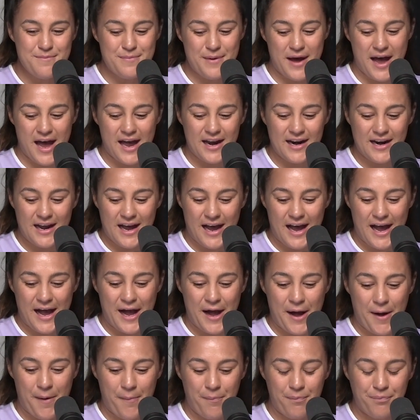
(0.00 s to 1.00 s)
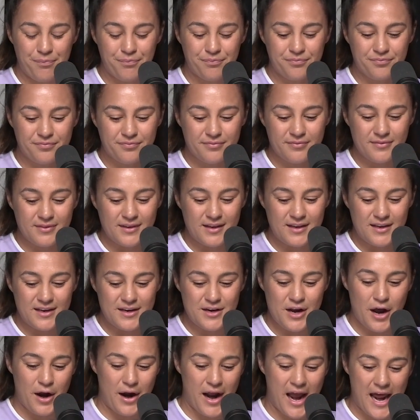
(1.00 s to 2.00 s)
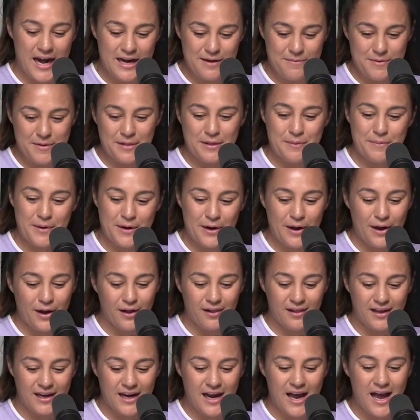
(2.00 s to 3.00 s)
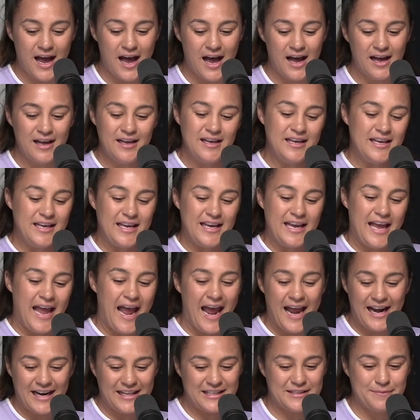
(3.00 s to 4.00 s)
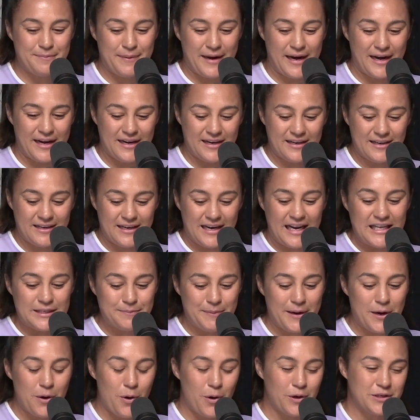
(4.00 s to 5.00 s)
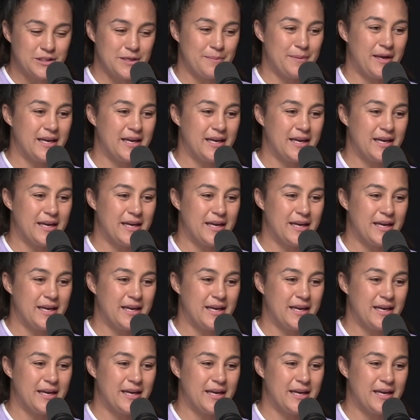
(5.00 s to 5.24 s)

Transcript: But um, no, had him a little bit earlier, and it's been it's been awesome.